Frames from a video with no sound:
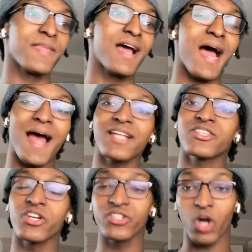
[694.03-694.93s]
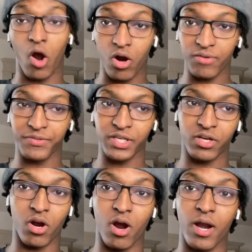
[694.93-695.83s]
I turned off the
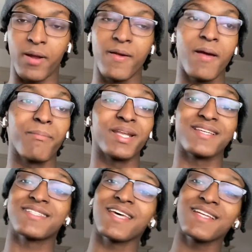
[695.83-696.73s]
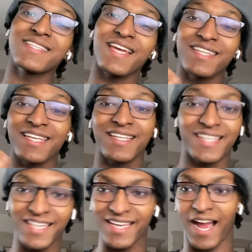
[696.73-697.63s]
car, but instead of taking the
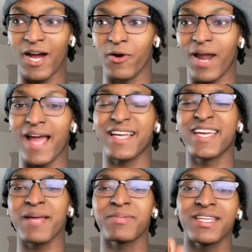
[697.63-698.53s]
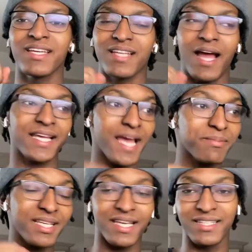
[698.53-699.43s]
key out, I kept
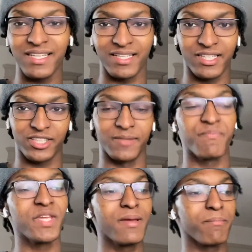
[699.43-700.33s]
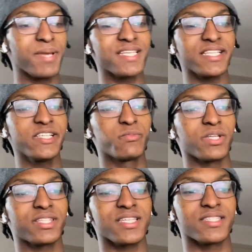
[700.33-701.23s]
it in the ignition. Basically
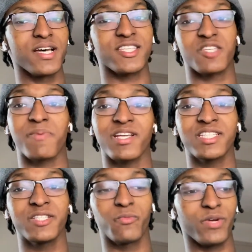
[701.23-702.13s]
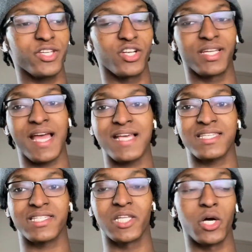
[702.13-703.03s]
what this does, especially when your gas
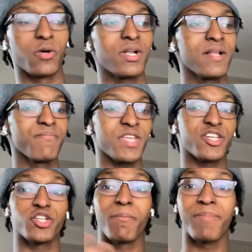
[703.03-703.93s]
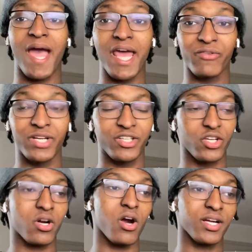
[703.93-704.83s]
is low, is your battery in your
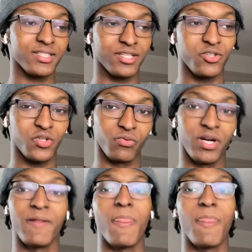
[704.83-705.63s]
car continues to run.